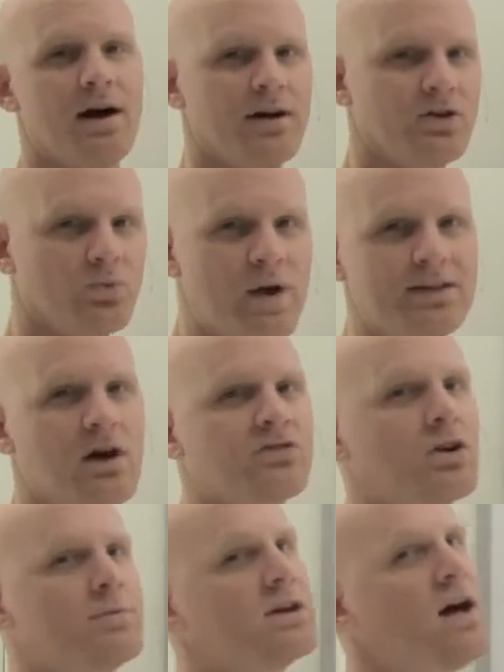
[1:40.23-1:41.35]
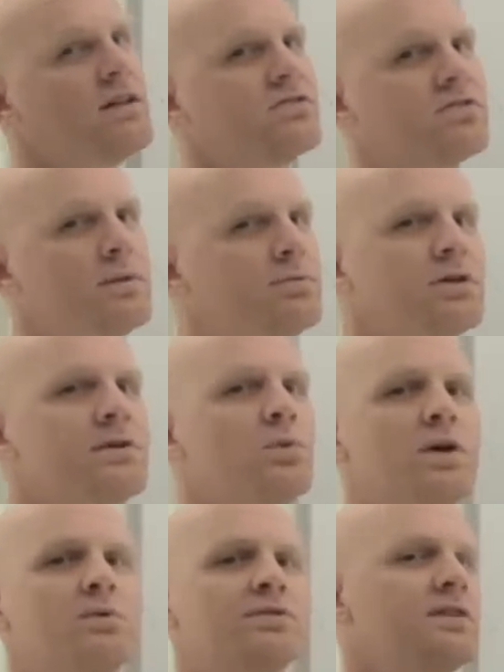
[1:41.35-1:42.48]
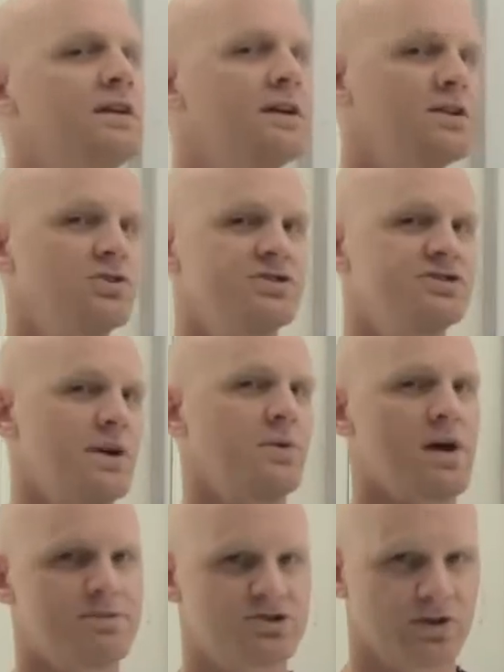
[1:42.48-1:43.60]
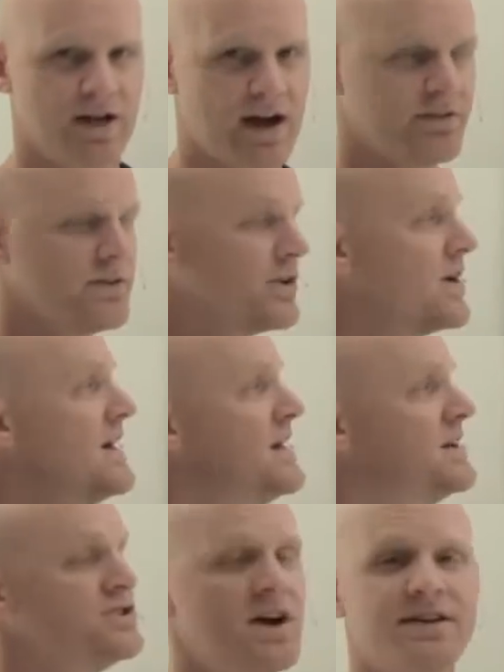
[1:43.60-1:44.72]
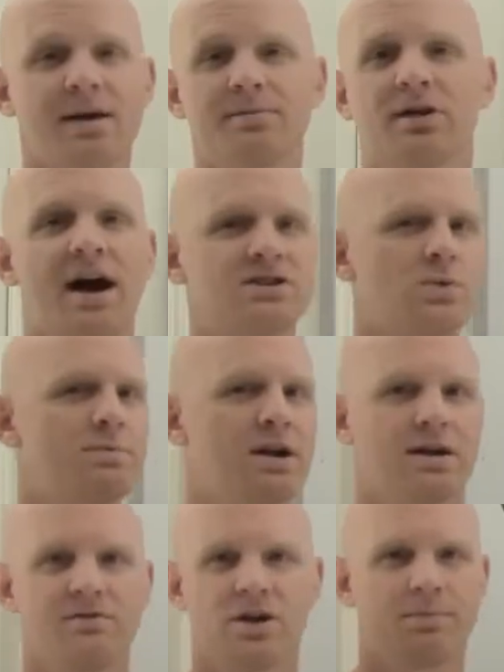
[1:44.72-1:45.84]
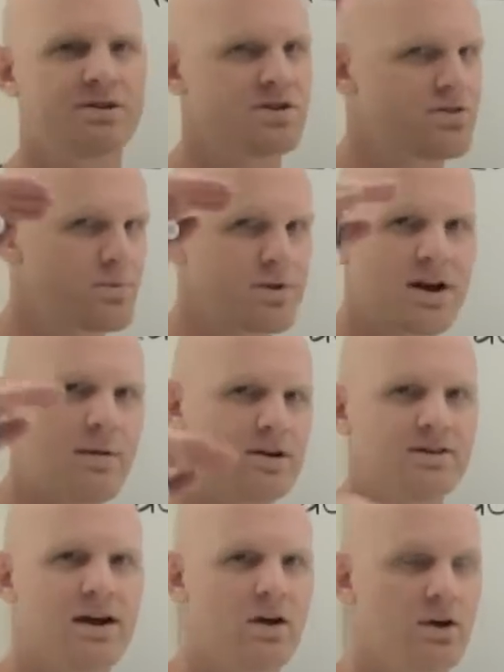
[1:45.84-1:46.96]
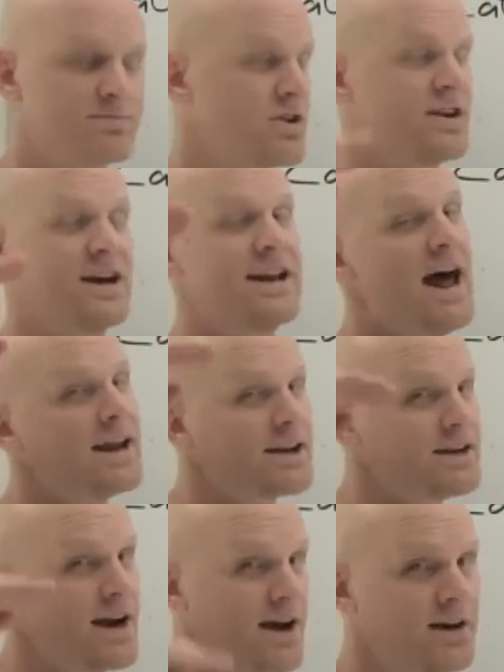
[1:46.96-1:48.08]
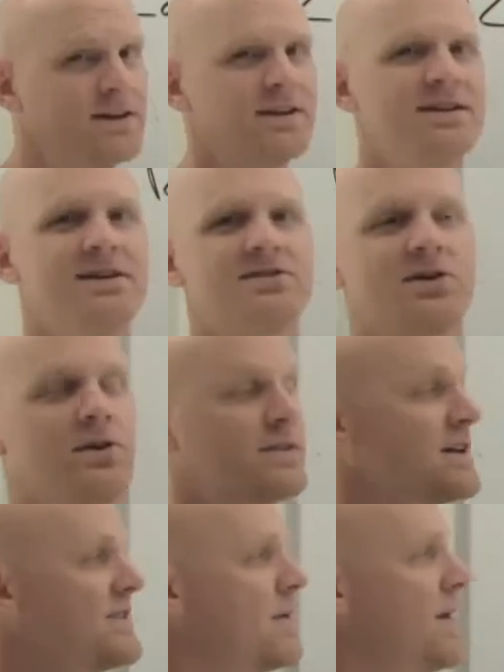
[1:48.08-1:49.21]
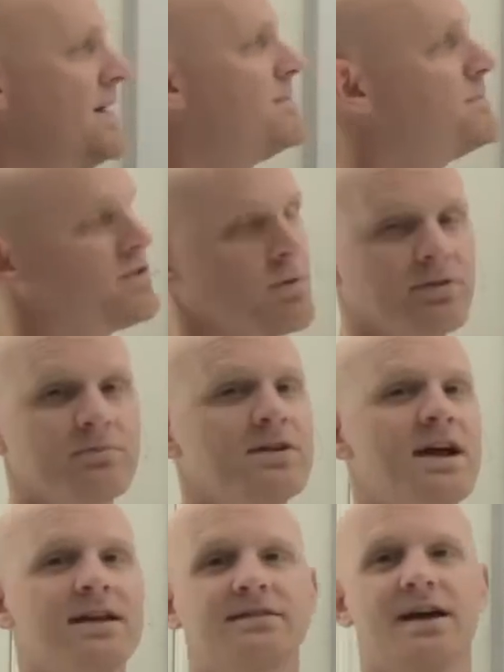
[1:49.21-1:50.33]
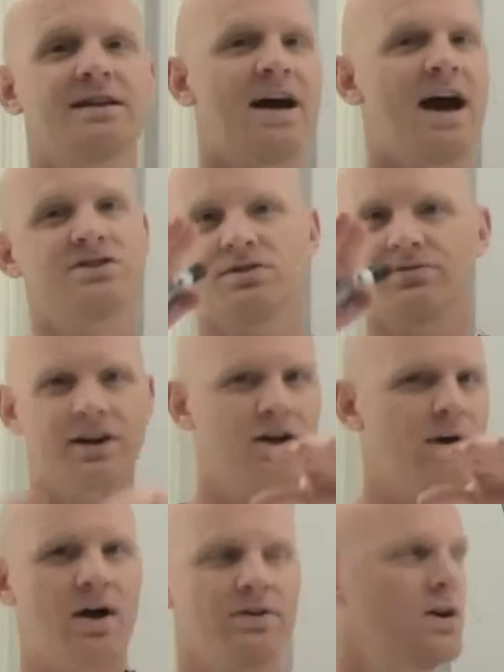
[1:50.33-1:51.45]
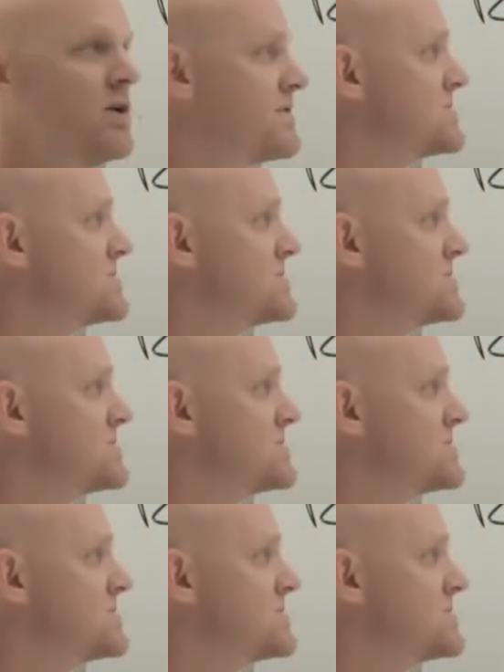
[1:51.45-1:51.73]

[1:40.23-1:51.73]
uh, your rate laws are going to be a lot simpler than what you would have seen in your general chemistry class. In your gen chem class, we might have given you a bunch of thermodynamic data, or sorry, kinetic data. So let's get that right. So some kinetic data and had you figure out, you know,